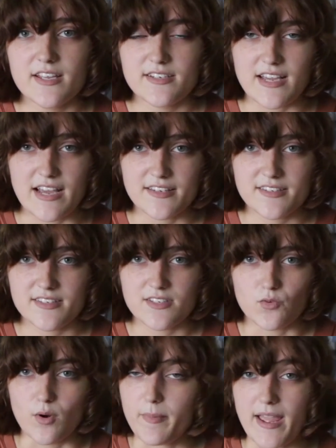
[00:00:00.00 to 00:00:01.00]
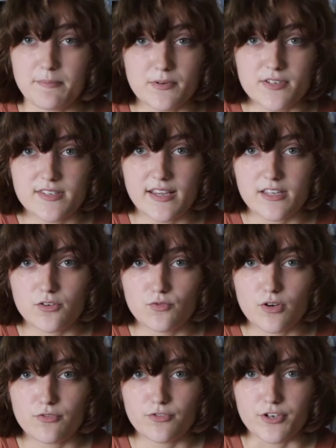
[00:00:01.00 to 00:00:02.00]
tests or papers that you
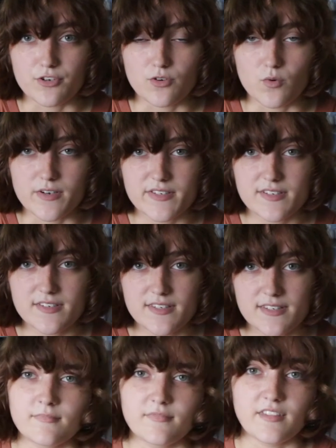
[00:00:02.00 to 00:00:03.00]
wrote for your courses.